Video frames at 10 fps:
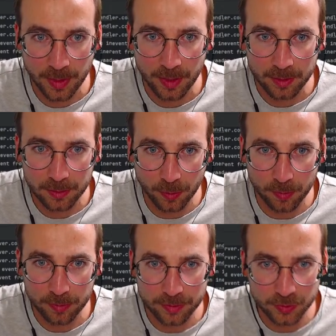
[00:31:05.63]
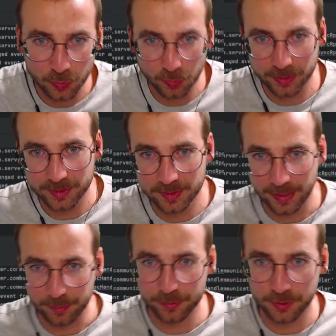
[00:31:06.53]
Call the tool instead
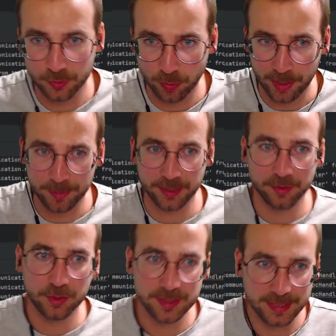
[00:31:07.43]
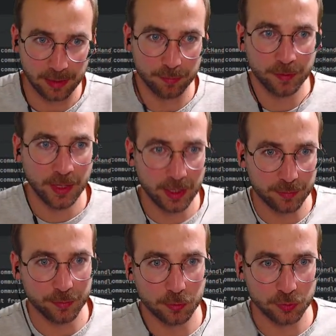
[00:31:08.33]
of describing it yourself. If
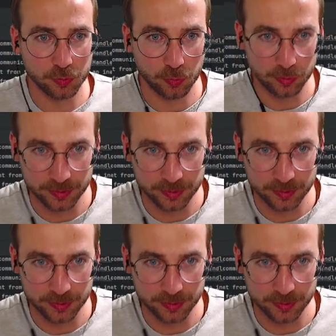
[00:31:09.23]
no tool is